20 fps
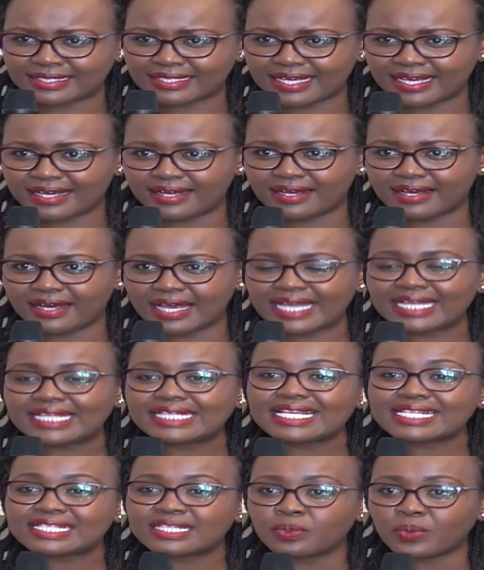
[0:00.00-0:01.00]
And it
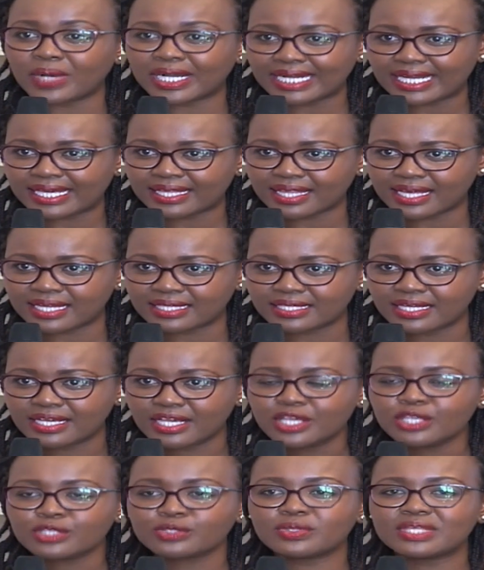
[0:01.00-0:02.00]
doesn't work like that.
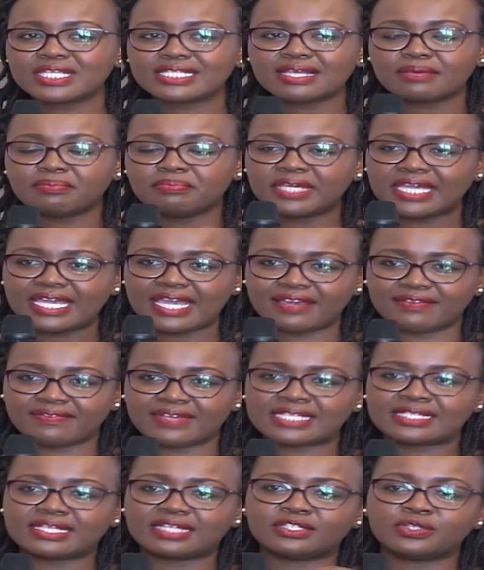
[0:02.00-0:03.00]
So these are behaviors
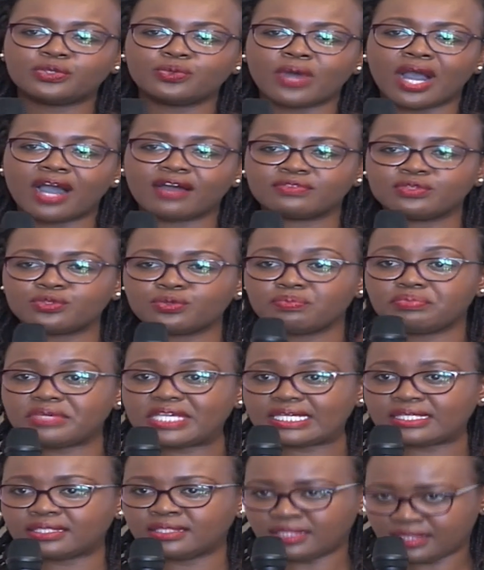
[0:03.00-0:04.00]
that you have to
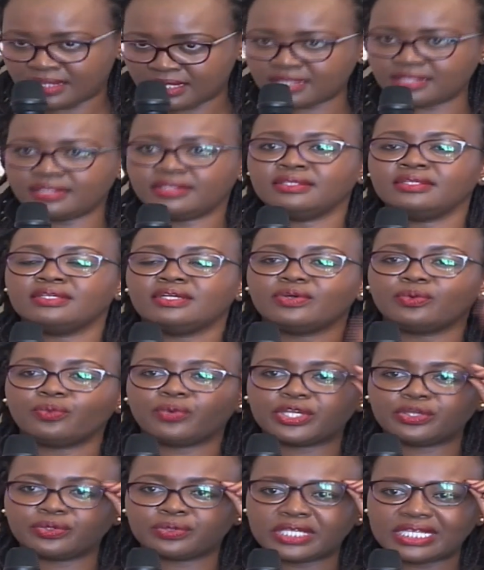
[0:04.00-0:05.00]
build
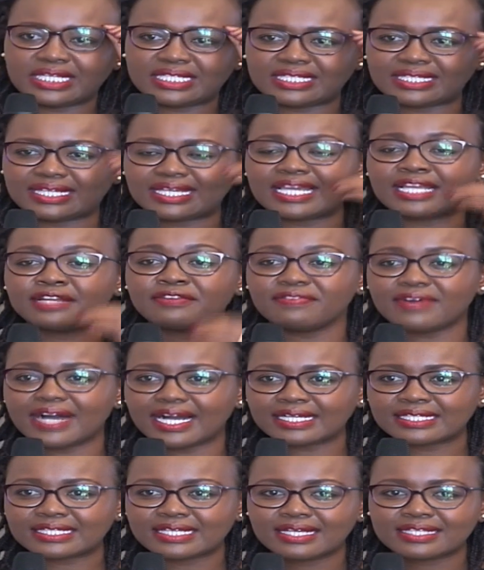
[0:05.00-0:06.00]
when you're dating. In
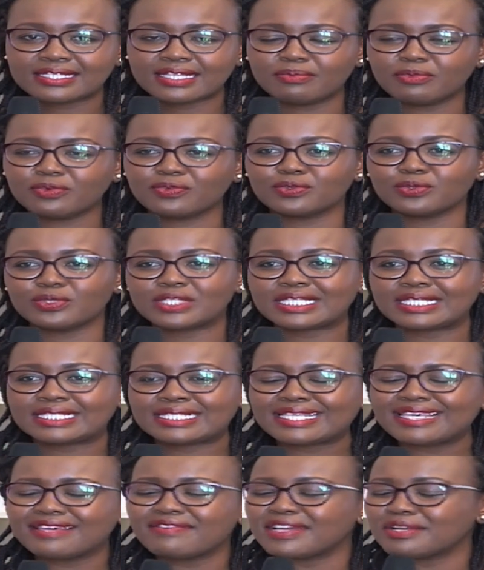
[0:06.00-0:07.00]
fact, some of those, it's
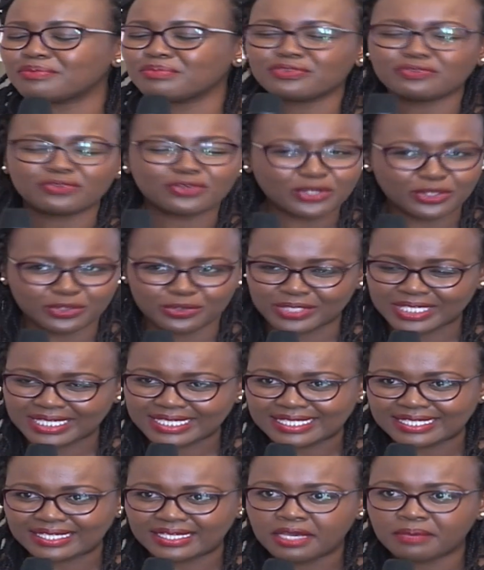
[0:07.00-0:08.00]
even before you're
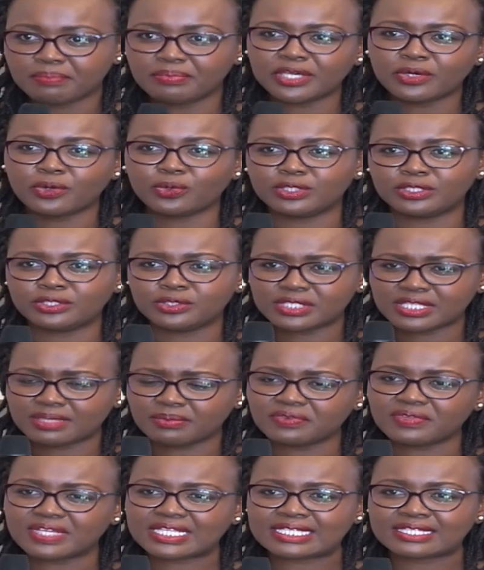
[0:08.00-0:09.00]
dating. Be whole. You know, some
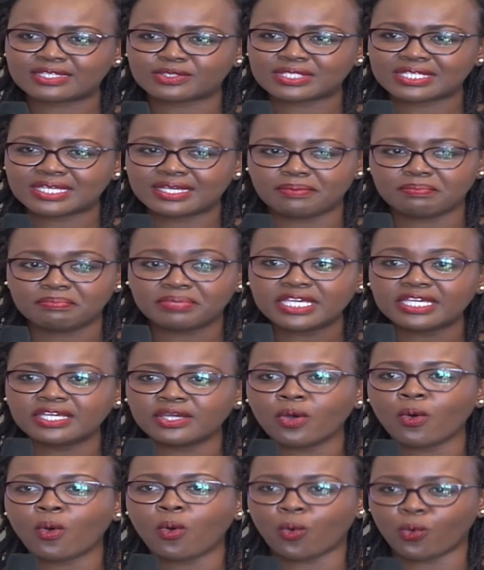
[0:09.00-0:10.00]
of the things are saying, be
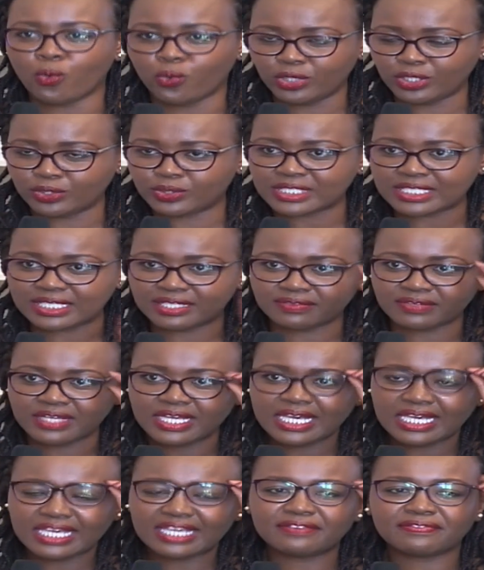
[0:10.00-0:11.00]
whole yourself.
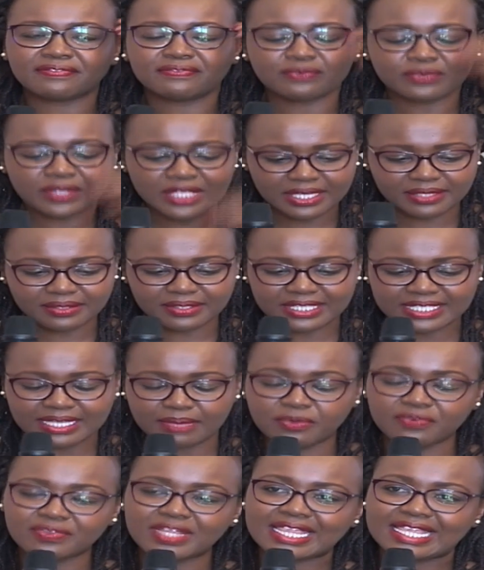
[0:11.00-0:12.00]
If the some
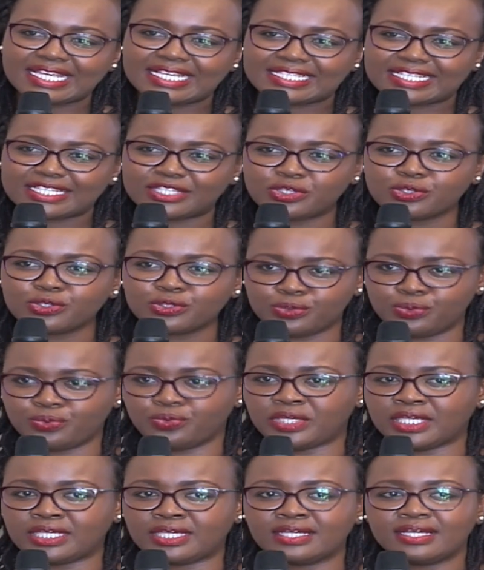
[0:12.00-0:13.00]
of the things that you're
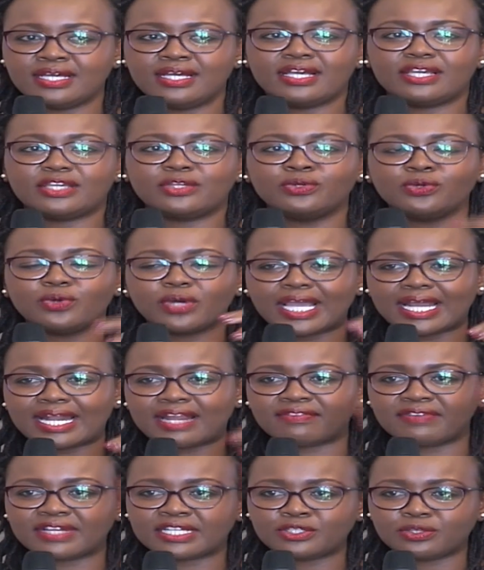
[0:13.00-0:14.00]
doing, you know, can
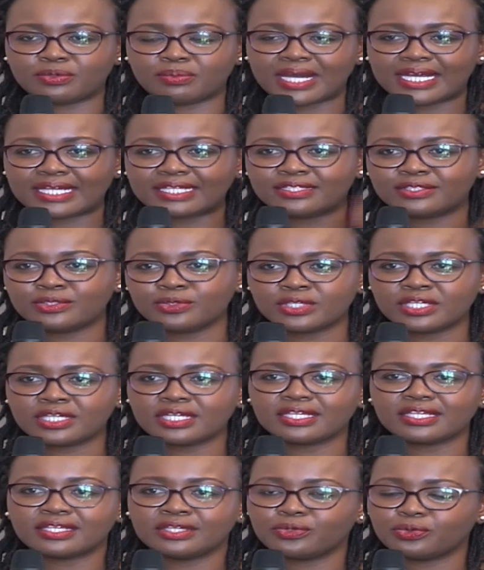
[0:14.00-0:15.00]
affect your marriage. Don't,
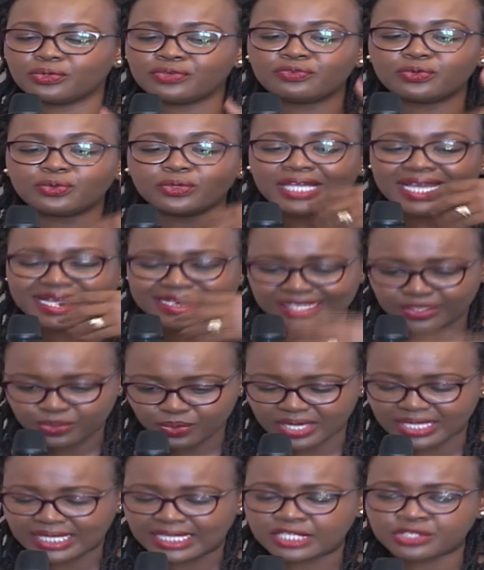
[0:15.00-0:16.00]
you know, if you get into a
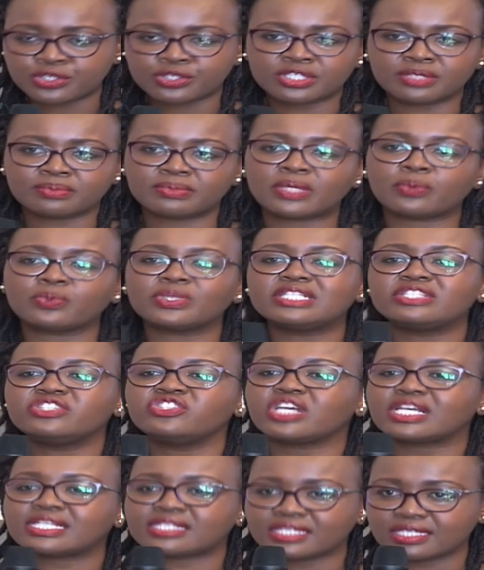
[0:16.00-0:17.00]
relationship, they will
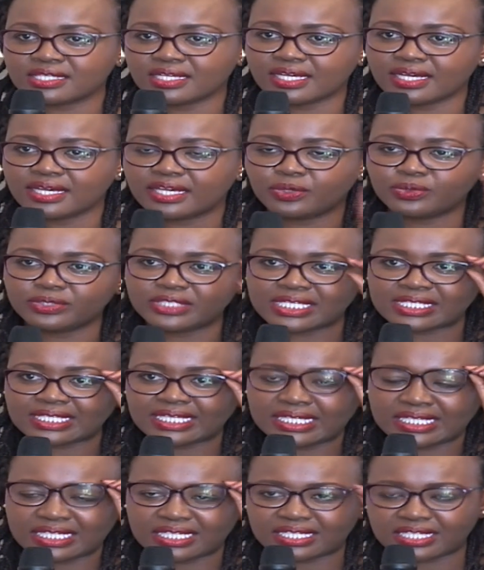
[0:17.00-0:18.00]
just, you'll just
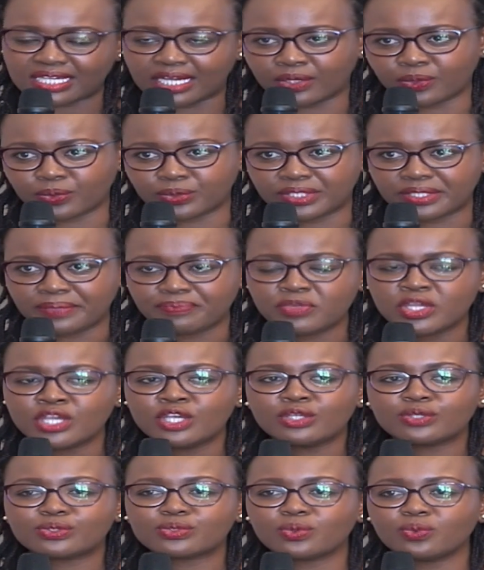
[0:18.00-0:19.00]
get entangled.
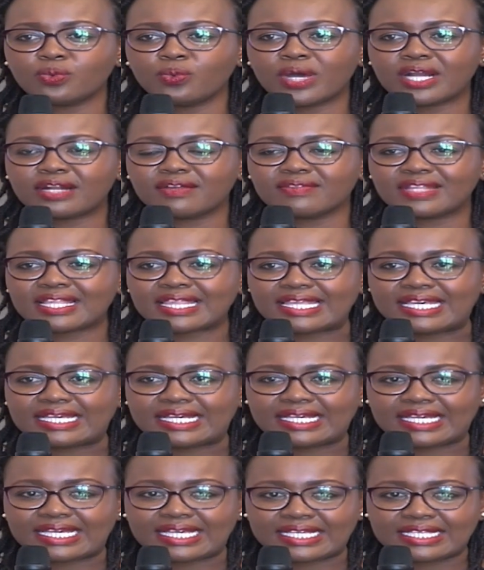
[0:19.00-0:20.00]
So one of the
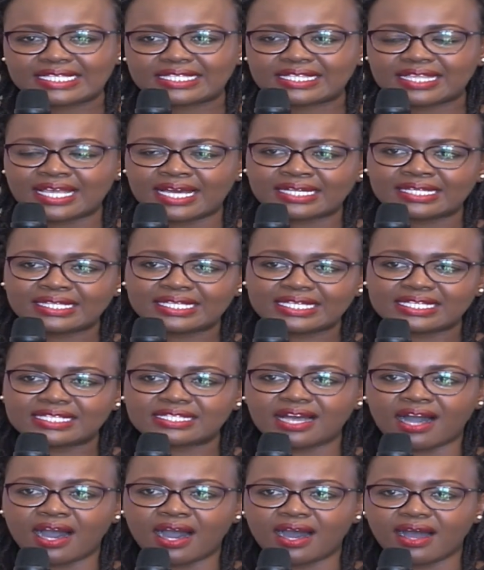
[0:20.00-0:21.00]
things is that these
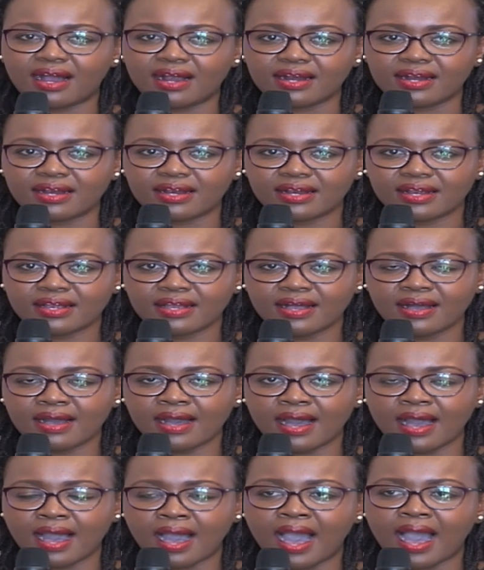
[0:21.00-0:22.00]
are
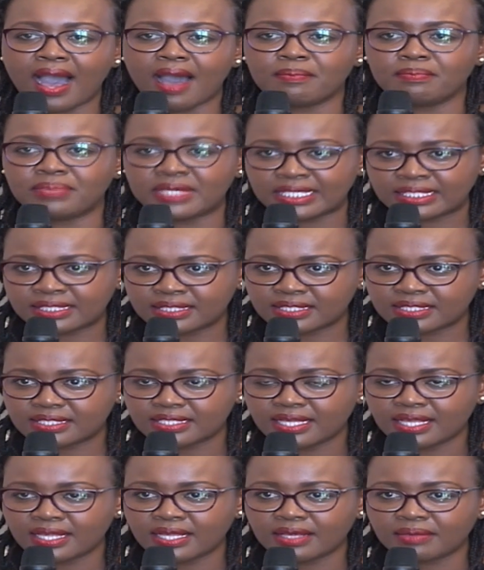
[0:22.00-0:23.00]
habits,
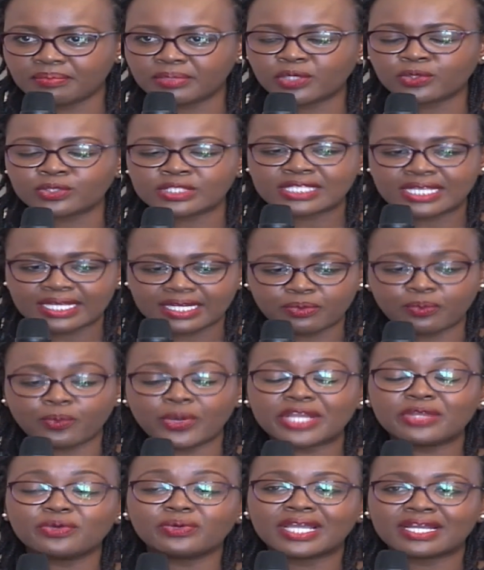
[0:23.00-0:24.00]
because then when
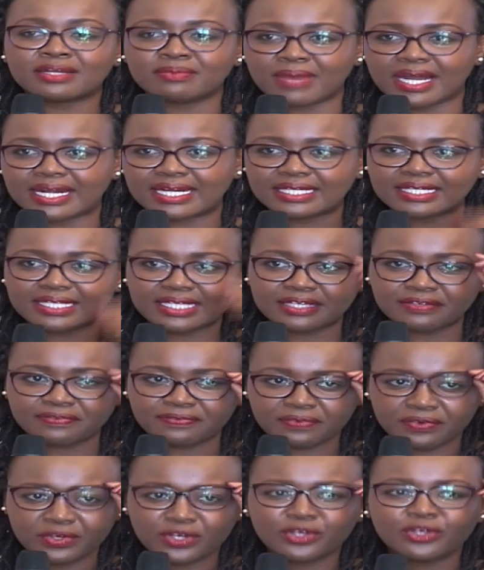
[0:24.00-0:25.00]
you get married, if